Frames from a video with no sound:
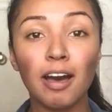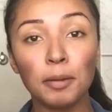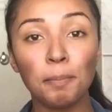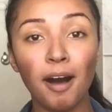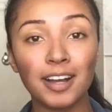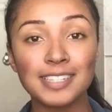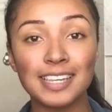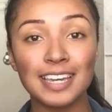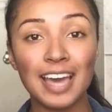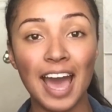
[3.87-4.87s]

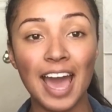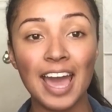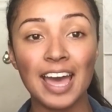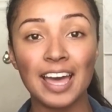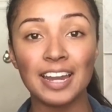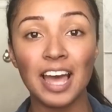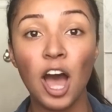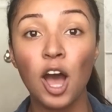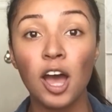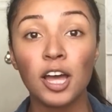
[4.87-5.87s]
unboxing, and
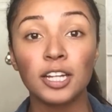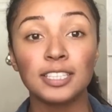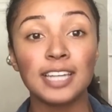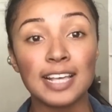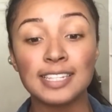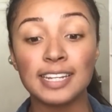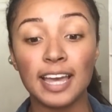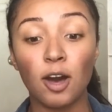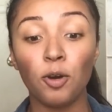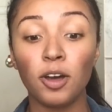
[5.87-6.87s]
testing
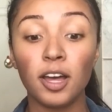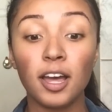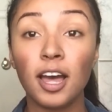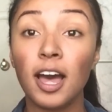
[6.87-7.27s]
out